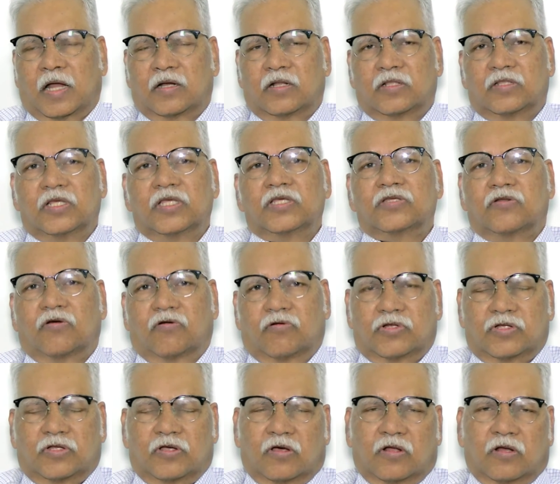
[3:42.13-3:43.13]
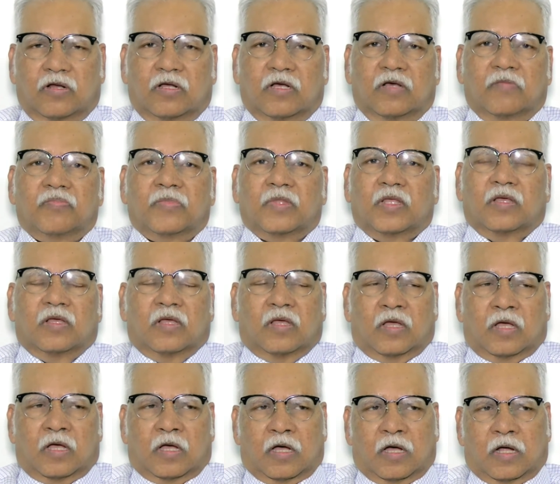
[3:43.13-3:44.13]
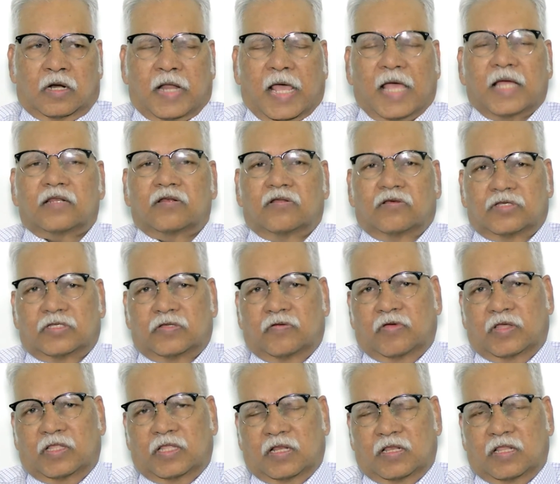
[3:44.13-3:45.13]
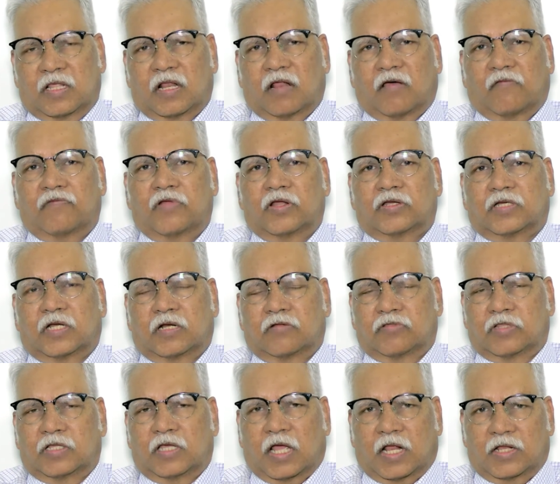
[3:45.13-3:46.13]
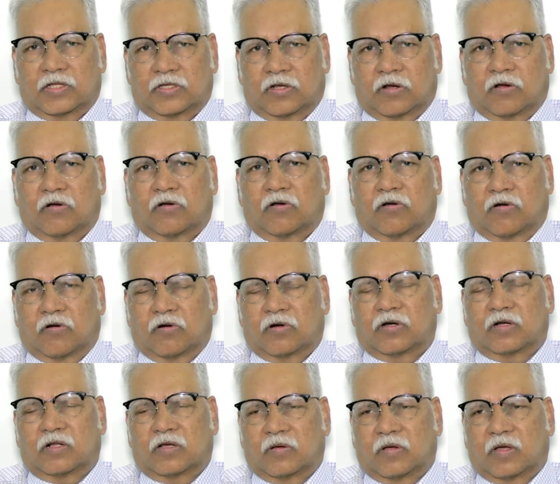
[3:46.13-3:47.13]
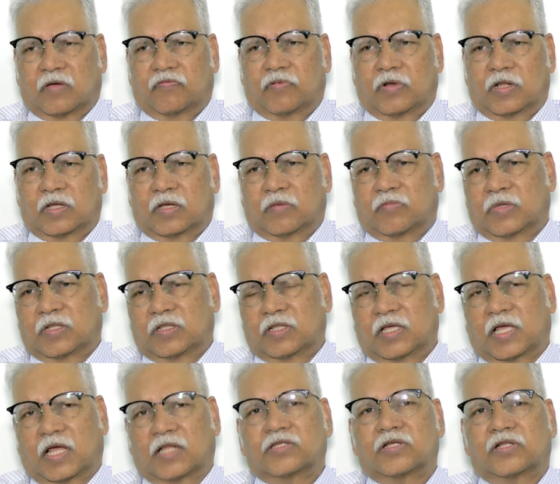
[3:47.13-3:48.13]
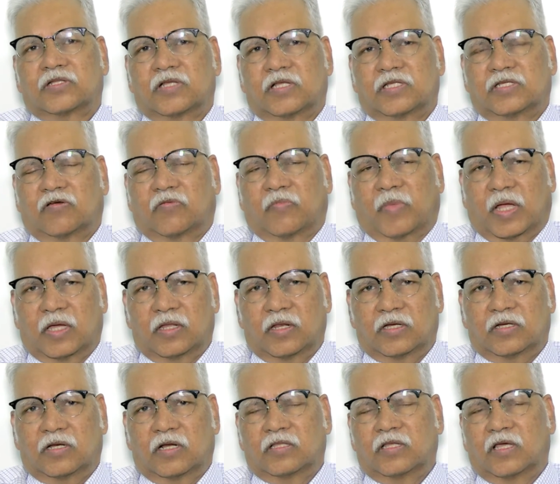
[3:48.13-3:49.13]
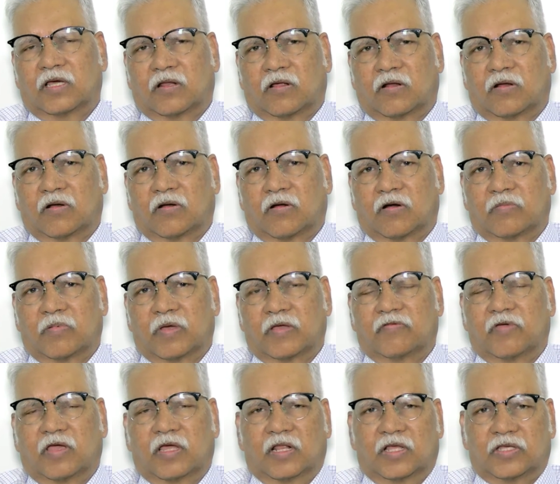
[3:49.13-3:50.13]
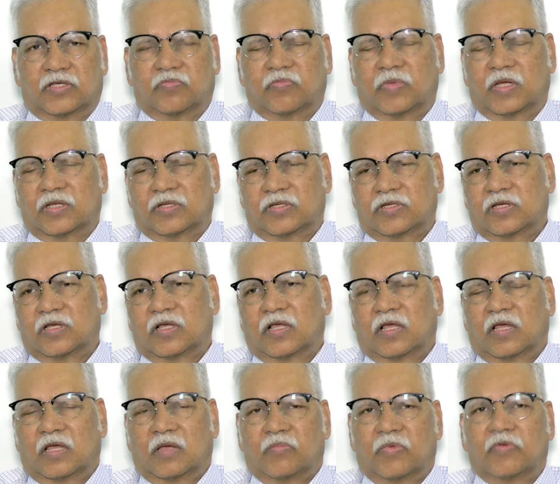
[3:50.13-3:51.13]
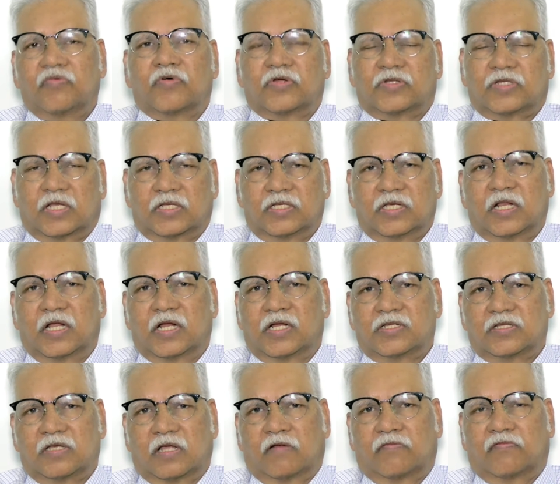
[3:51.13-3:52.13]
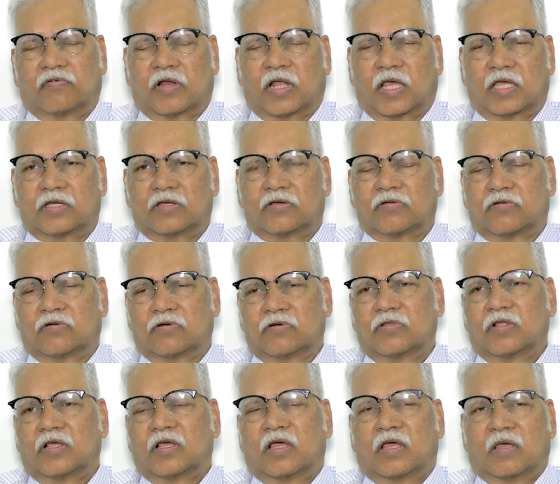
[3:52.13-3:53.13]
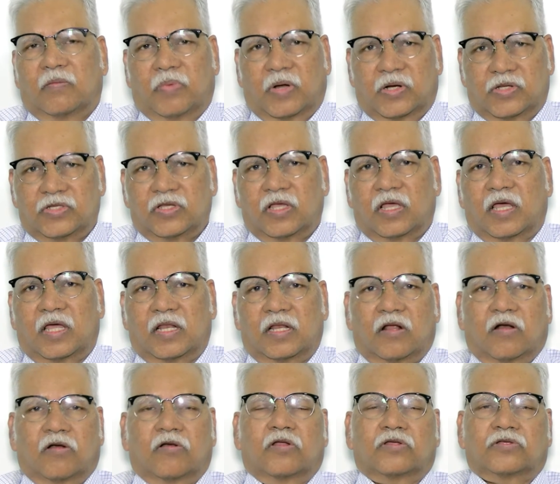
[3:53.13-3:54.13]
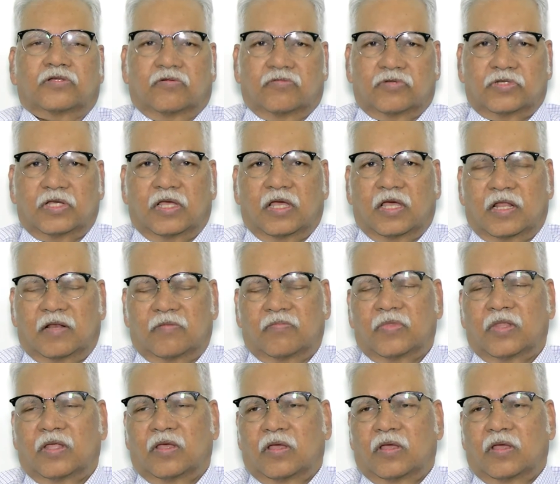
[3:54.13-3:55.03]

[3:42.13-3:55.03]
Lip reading: And these nodes are diagnosed whether they are afflicted with cancer or not. The cancer cells are migrated there or not by various means before surgery itself, like, you know, PET scan, ultrasound scan.